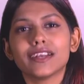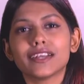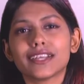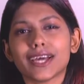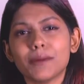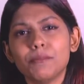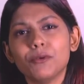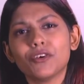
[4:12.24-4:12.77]

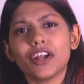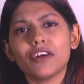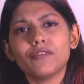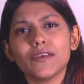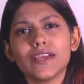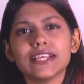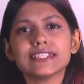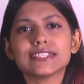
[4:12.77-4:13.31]

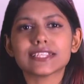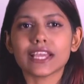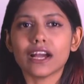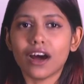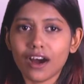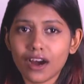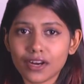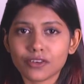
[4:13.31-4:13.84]
Typography is the
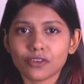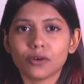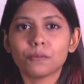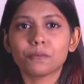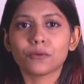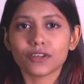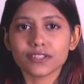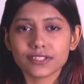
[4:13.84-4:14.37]
art or
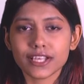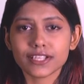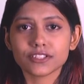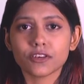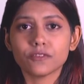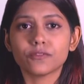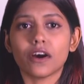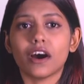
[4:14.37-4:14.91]
process
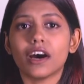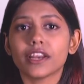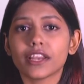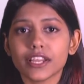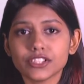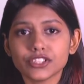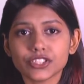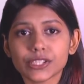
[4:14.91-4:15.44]
of
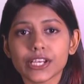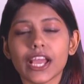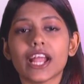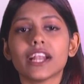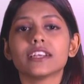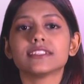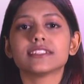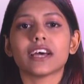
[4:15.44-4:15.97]
arranging
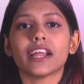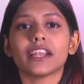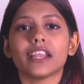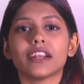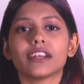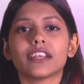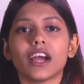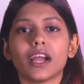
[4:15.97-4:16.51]
and
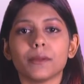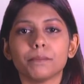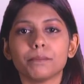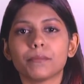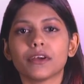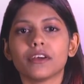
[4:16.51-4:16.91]
designing type.